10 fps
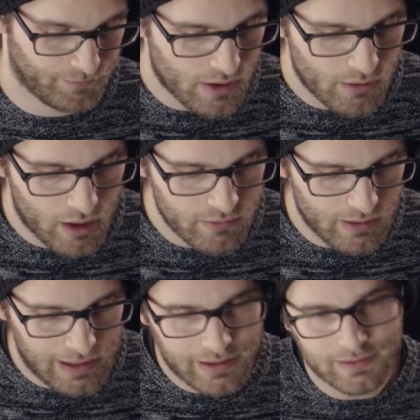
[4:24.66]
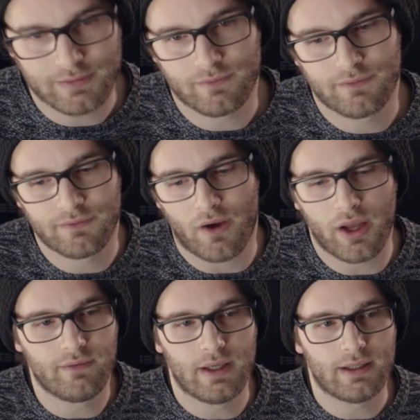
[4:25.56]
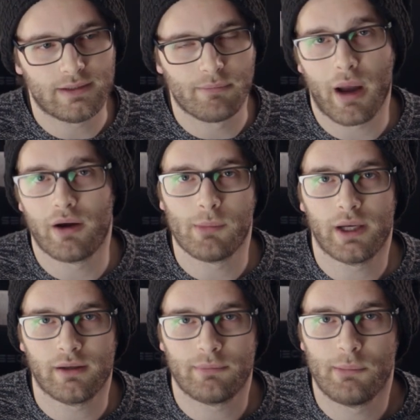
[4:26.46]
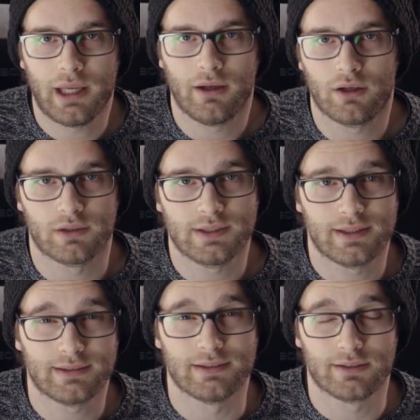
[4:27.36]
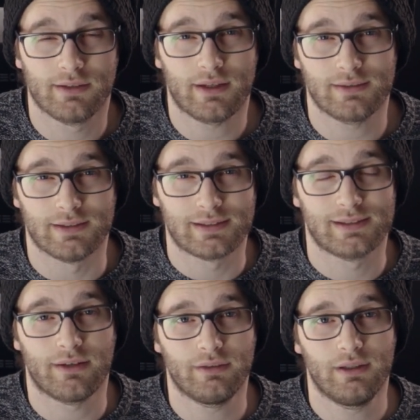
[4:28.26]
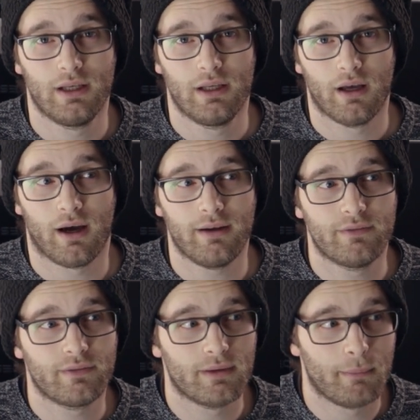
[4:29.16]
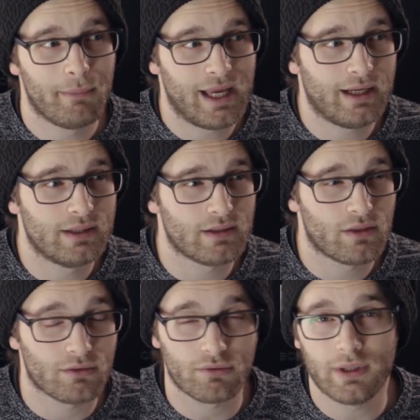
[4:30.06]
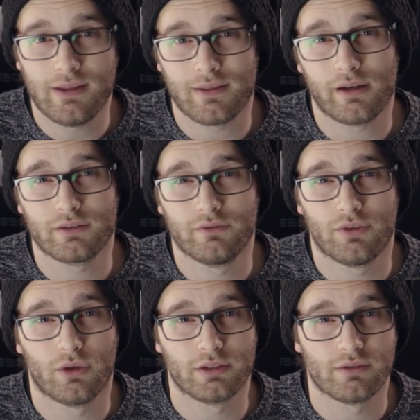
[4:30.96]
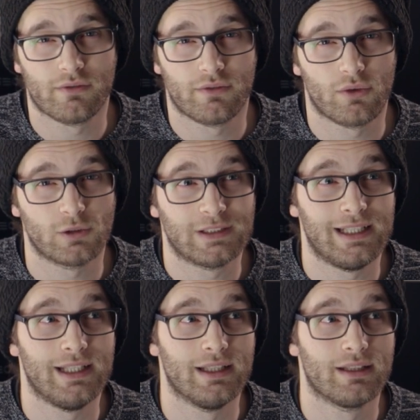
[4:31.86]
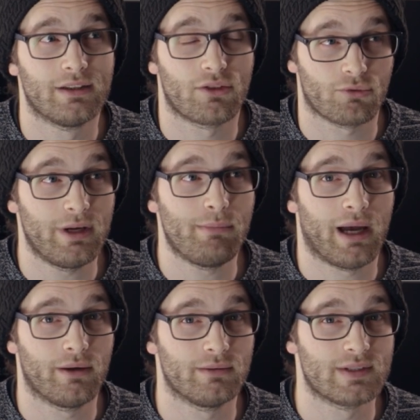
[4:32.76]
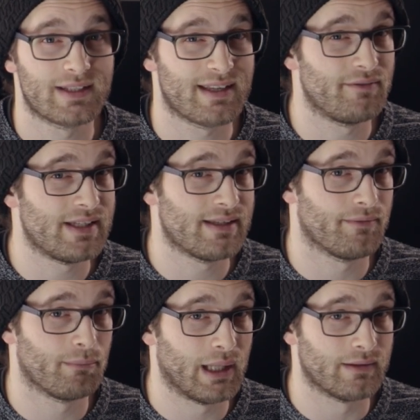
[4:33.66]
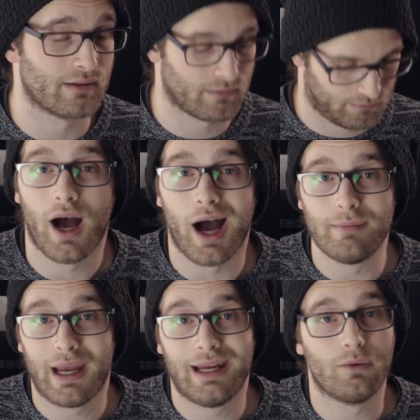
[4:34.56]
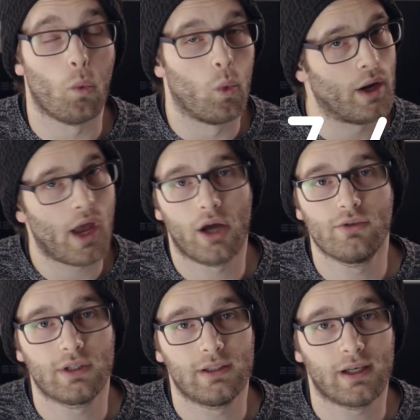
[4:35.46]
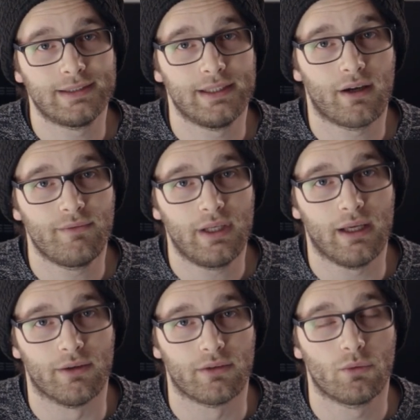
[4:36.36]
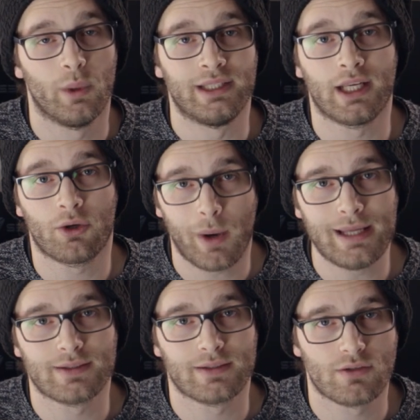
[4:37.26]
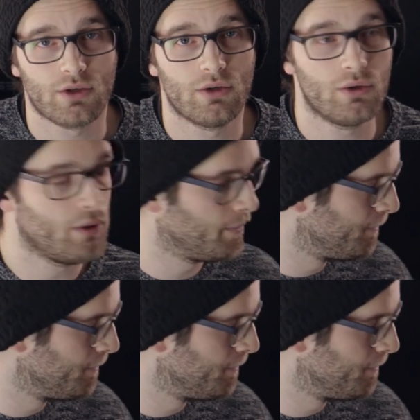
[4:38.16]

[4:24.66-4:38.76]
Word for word: So over the last five years, bearing in mind I've been making content since 2007, I've made 3,443 pounds 77 pence. I made 199 videos, which equates to,